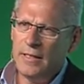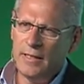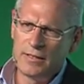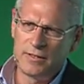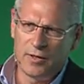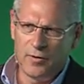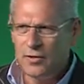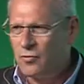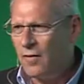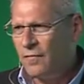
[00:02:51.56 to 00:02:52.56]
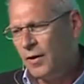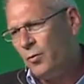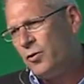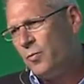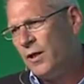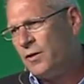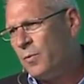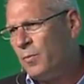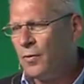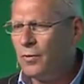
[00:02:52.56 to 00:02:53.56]
is direct traffic, which means
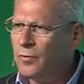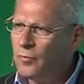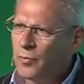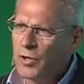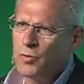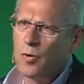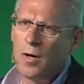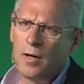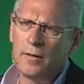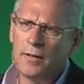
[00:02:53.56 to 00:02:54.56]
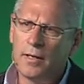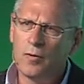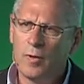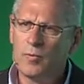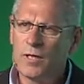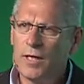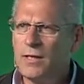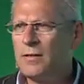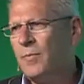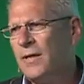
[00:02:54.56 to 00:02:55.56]
people reach to our uh,
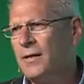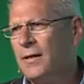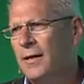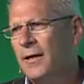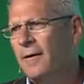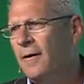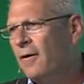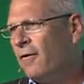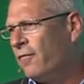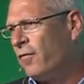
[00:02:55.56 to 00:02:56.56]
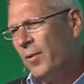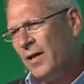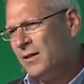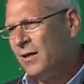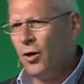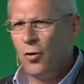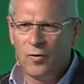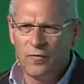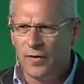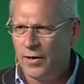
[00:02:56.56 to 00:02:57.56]
websites basically from SEO,
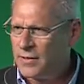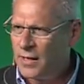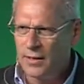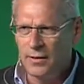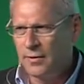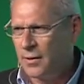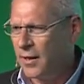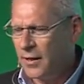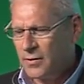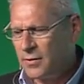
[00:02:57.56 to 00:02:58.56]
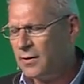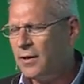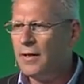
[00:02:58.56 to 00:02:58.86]
referring site, and the likes.